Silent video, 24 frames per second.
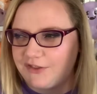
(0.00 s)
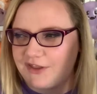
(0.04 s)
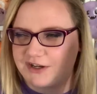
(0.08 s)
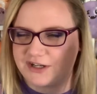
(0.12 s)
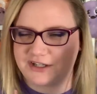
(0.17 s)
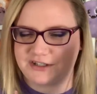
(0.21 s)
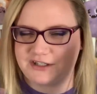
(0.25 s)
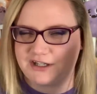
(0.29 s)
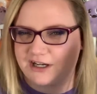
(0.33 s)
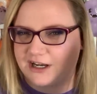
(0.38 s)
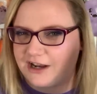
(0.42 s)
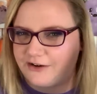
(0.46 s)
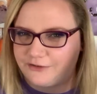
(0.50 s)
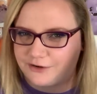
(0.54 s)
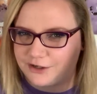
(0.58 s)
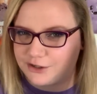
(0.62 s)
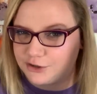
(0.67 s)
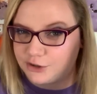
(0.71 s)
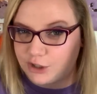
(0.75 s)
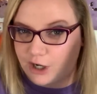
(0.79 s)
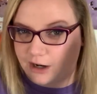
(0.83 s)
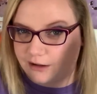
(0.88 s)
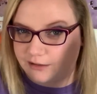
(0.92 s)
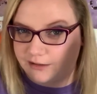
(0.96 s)
than a stick covered in
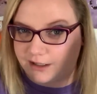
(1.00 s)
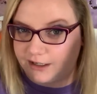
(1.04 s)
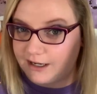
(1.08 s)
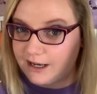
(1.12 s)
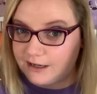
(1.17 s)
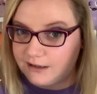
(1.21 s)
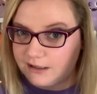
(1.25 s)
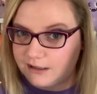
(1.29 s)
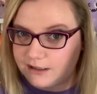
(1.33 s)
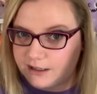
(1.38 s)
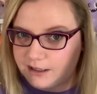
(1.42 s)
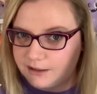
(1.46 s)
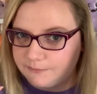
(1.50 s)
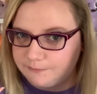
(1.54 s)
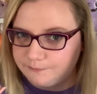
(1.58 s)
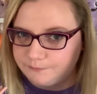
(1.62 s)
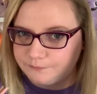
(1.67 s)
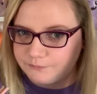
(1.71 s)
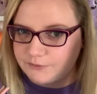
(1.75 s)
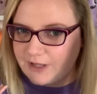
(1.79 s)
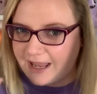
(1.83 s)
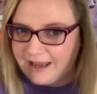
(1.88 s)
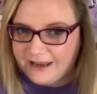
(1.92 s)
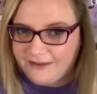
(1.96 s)
chocolate any day.
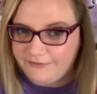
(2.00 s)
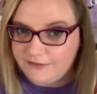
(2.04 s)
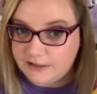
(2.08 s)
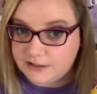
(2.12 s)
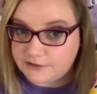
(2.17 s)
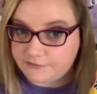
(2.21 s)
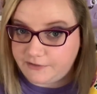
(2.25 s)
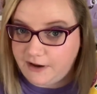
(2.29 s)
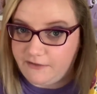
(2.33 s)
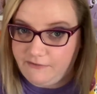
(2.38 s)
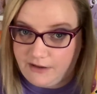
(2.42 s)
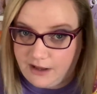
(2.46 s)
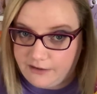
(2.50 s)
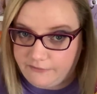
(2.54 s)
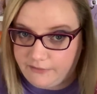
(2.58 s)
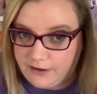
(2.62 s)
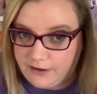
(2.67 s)
I give these a 5 out of